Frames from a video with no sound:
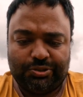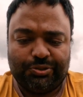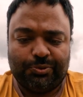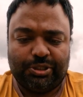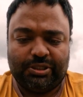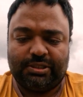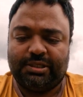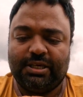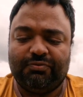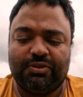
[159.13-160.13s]
So we're going to
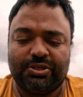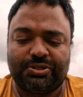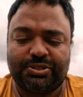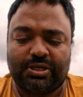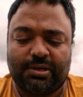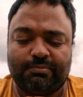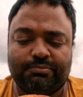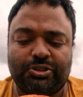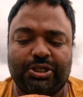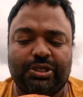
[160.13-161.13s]
give this
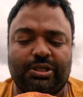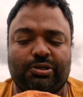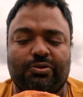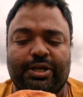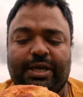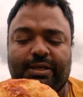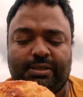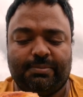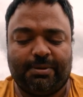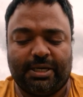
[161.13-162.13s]
chicken and
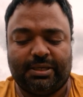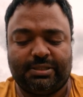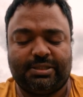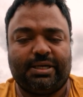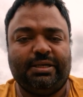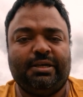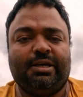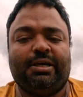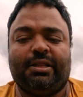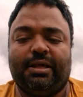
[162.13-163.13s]
coriander pie a try.
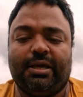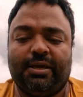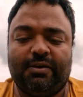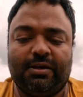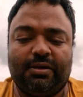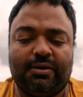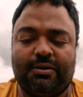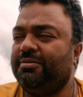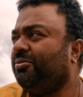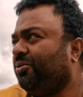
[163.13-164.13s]
The
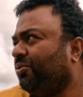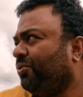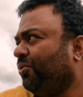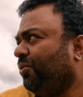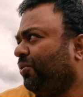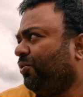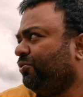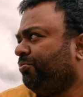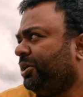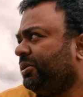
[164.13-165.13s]
Ou
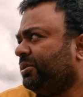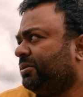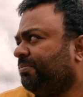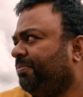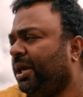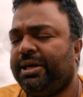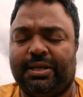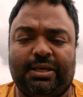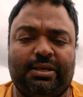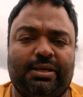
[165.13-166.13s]
Meul
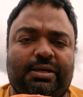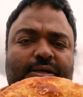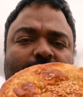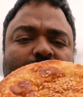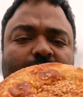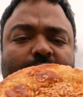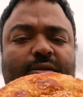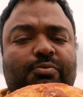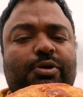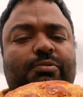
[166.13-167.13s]
Bakkery here in
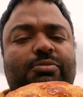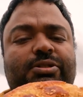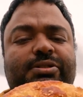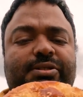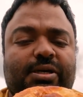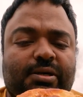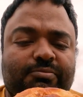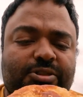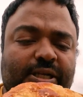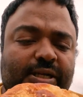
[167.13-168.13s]
the WindMills
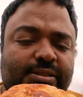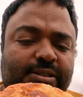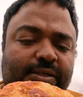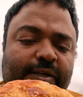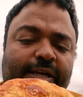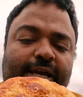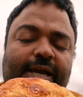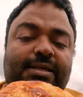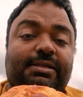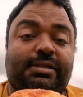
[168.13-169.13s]
Shell Ultra
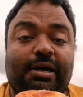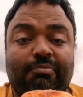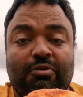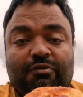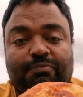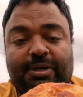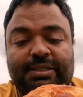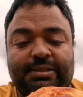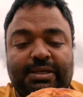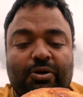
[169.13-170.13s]
has a number of
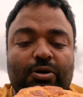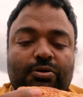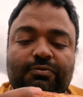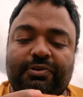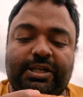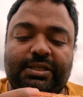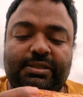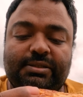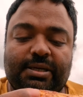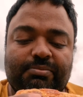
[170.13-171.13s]
pies. They all look very
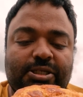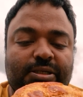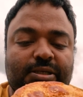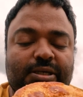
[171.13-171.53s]
tempting.